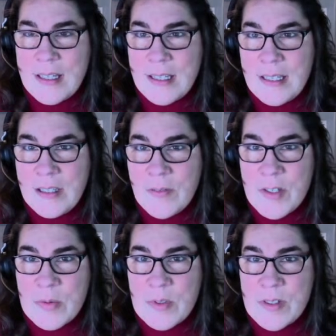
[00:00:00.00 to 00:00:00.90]
that
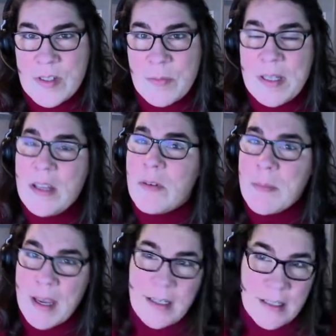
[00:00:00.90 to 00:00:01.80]
individuals are being
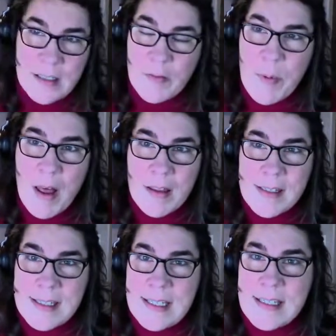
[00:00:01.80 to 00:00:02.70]
reminded of
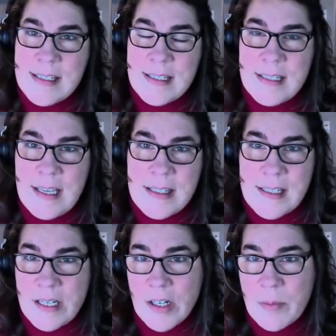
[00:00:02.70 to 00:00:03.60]
policies and
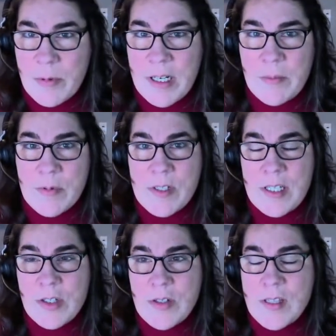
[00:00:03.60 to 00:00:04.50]
standard operating
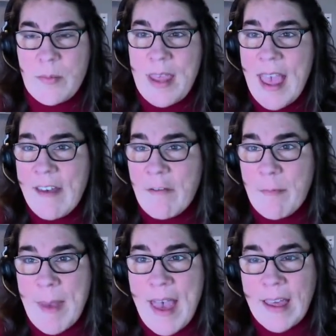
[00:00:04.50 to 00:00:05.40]
procedures, that we
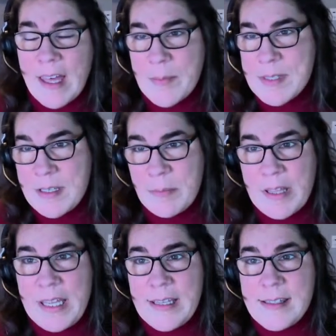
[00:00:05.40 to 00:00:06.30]
have backups in
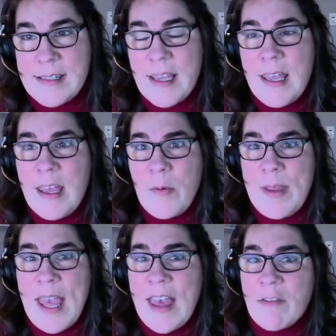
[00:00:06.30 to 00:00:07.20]
place.
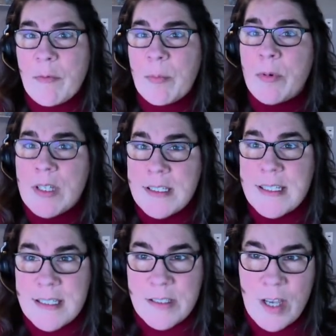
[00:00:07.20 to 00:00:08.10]
We have
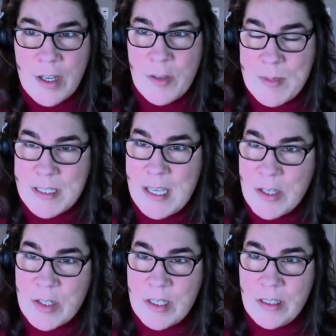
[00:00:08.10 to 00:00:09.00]
printed
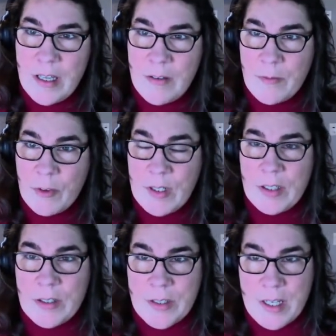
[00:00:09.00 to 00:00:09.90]
documentation of
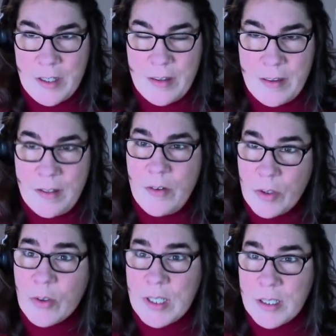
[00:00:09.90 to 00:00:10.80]

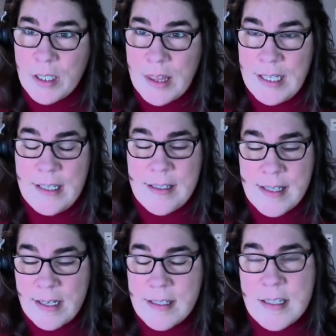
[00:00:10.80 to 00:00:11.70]
the critical things,
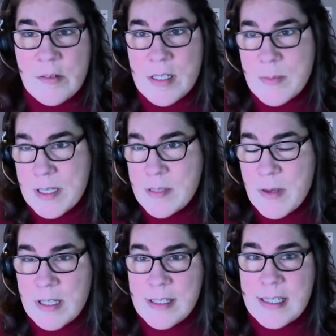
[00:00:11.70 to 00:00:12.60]
that incident response
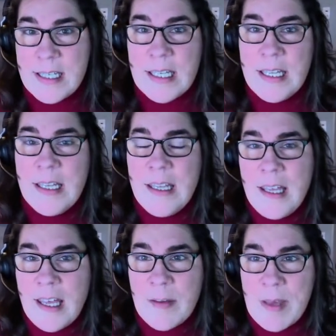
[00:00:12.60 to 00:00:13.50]
policy.
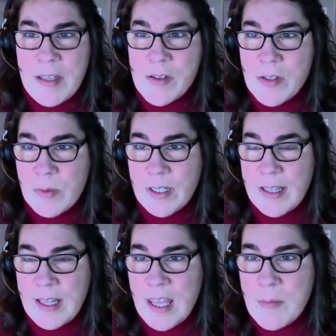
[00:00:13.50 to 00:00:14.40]
I used to work
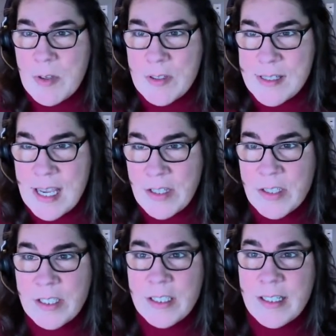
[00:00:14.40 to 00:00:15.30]
in the chemical
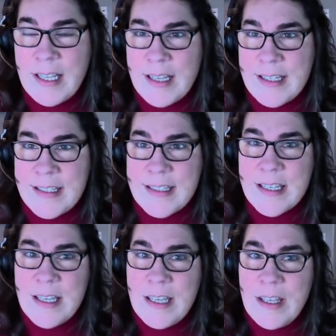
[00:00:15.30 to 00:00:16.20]
sector, and
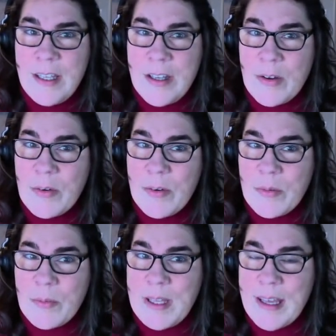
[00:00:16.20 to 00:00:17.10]

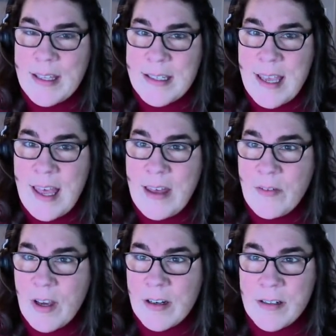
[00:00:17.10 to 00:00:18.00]
we had to
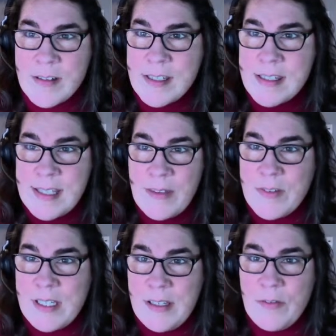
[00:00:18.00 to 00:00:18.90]
have our
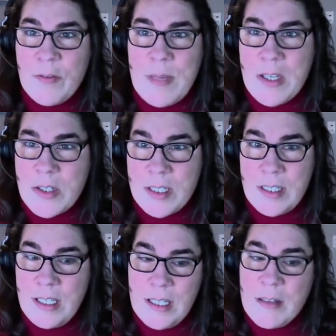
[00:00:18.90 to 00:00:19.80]
safety
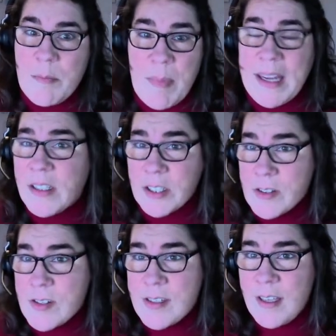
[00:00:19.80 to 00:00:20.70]
information in
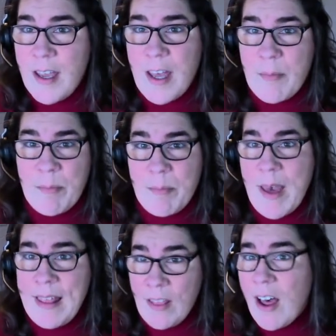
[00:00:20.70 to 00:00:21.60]
binders
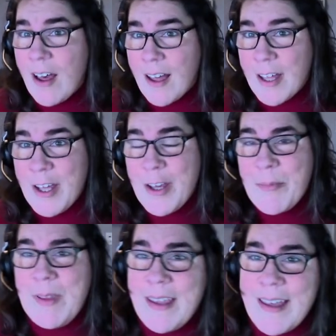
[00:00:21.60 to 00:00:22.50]
by law,
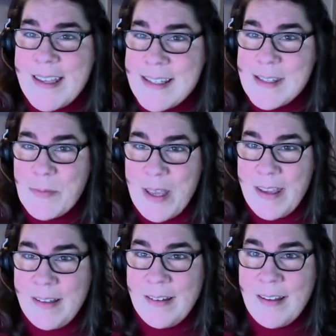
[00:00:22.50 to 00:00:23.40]
because
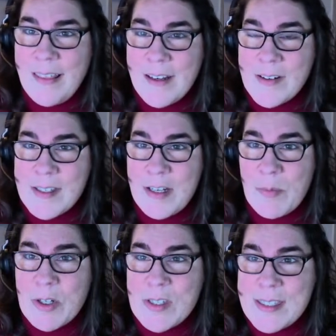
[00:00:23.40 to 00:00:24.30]
when there's an
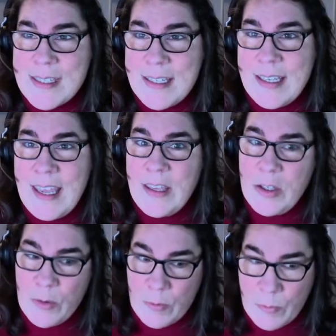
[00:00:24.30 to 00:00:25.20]
emergency and
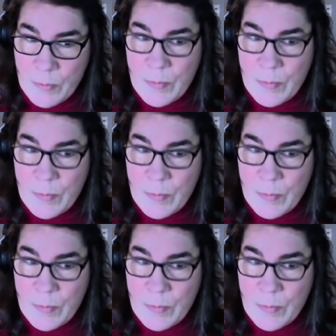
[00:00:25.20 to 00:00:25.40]
you